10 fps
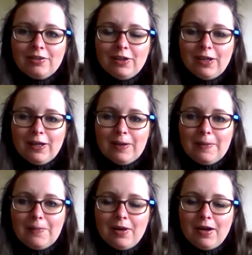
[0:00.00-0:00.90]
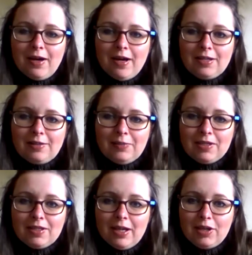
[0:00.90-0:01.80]
that I had in my
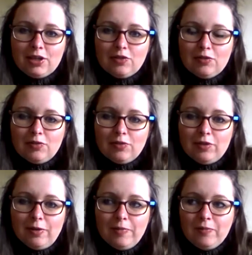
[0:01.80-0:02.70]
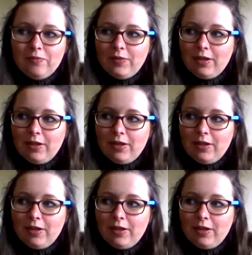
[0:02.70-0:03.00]
stash from